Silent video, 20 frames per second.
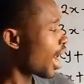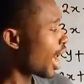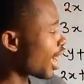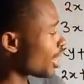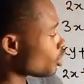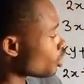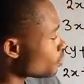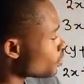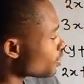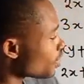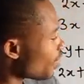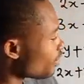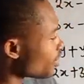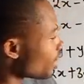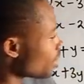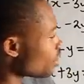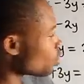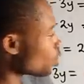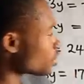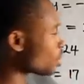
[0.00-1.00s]
I observe
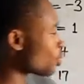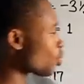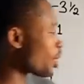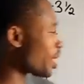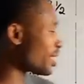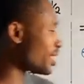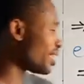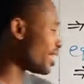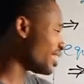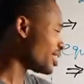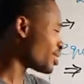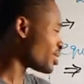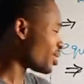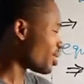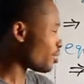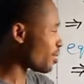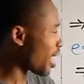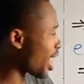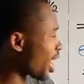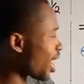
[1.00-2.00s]
that equation 1a
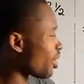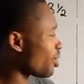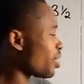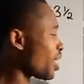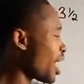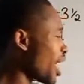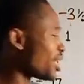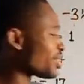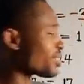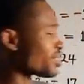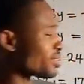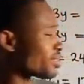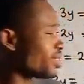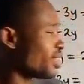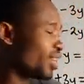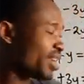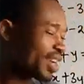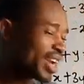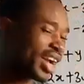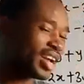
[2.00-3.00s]
somehow
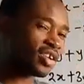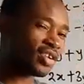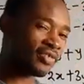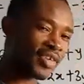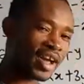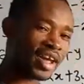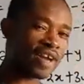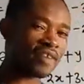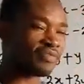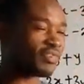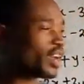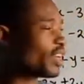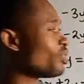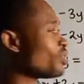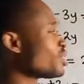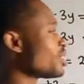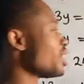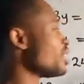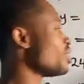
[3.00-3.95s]
has a kind of higher values